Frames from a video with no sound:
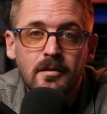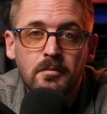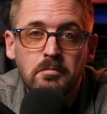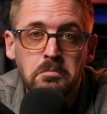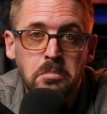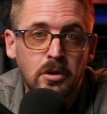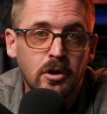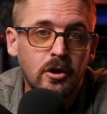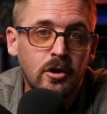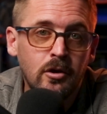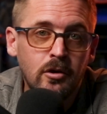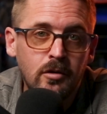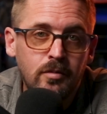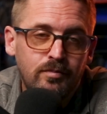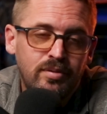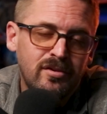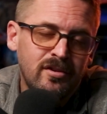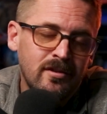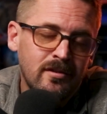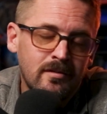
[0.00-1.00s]
Blue,
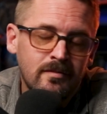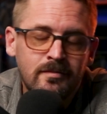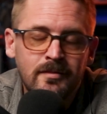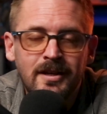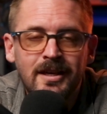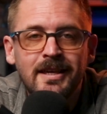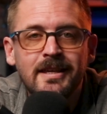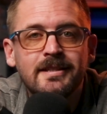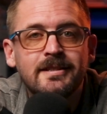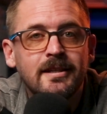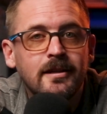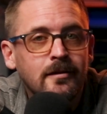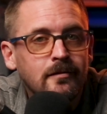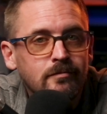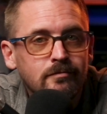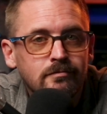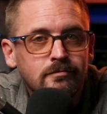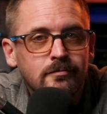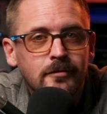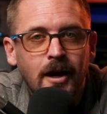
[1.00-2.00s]
easy,
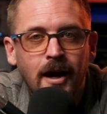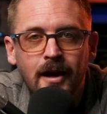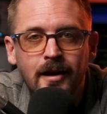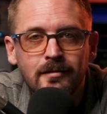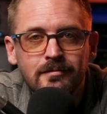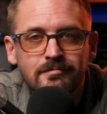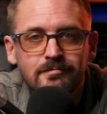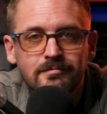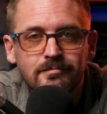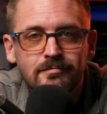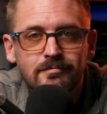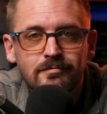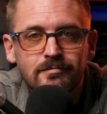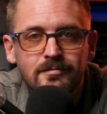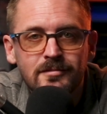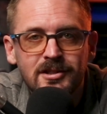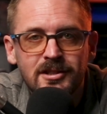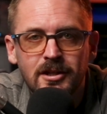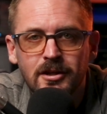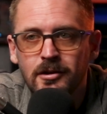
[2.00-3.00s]
right?
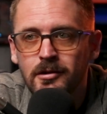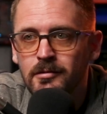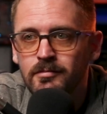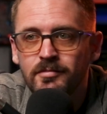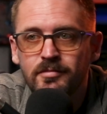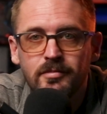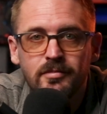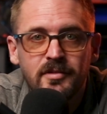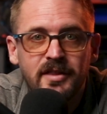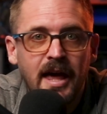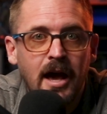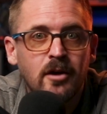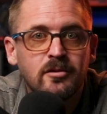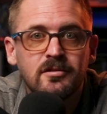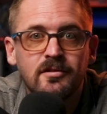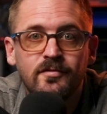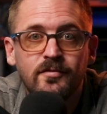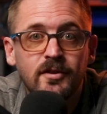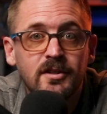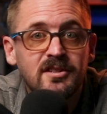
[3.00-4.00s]
Still
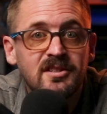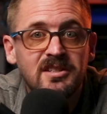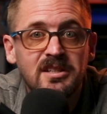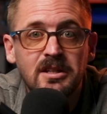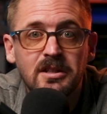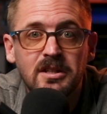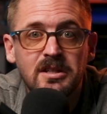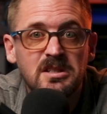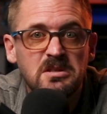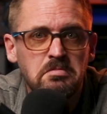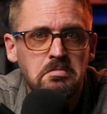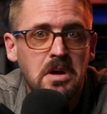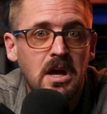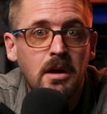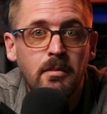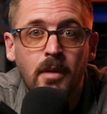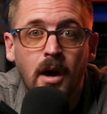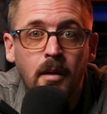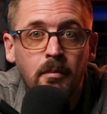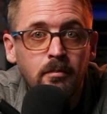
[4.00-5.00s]
1,000-foot ceilings
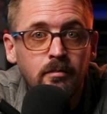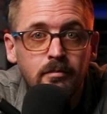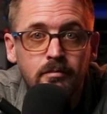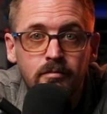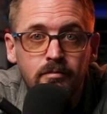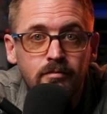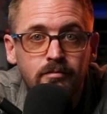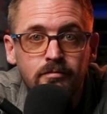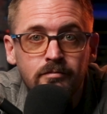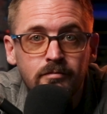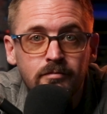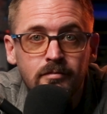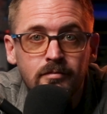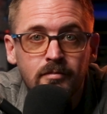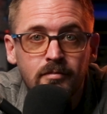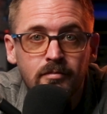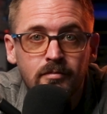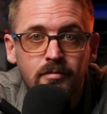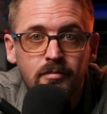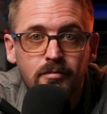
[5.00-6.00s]
minimum.
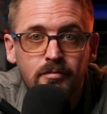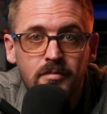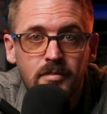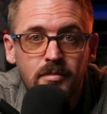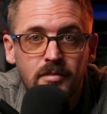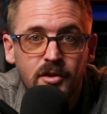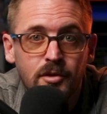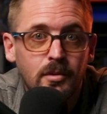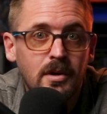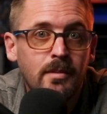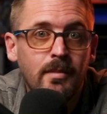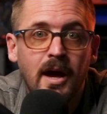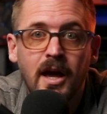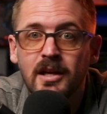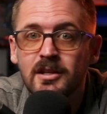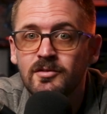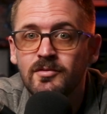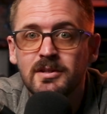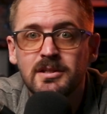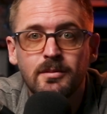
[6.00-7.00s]
3
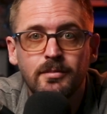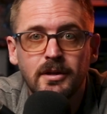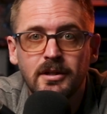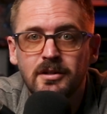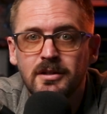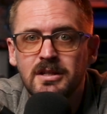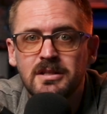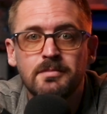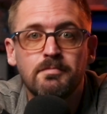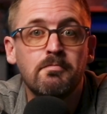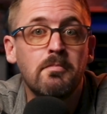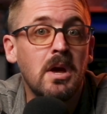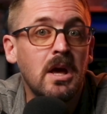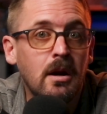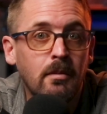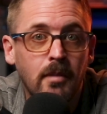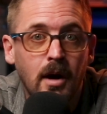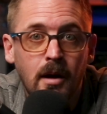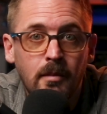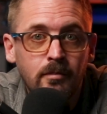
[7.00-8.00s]
miles visibility's
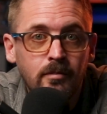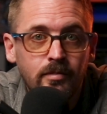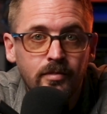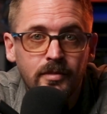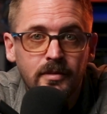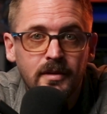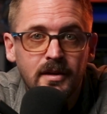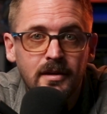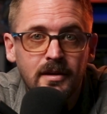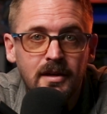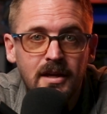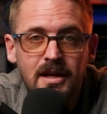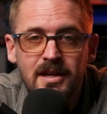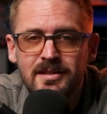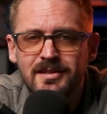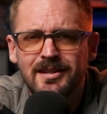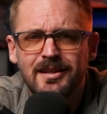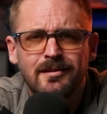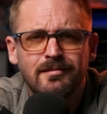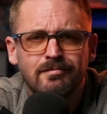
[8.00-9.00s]
minimum.
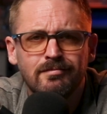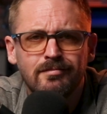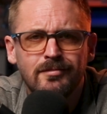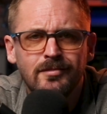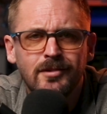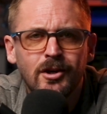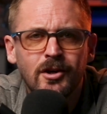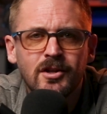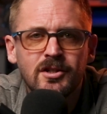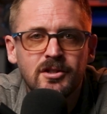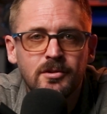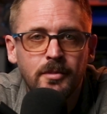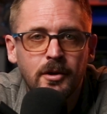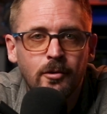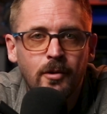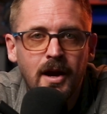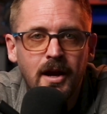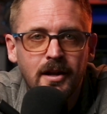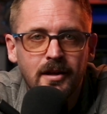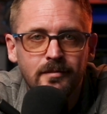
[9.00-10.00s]
Easy. You're instrument
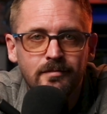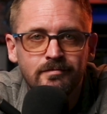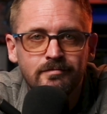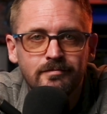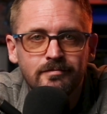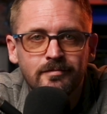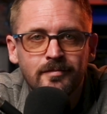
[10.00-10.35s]
rated.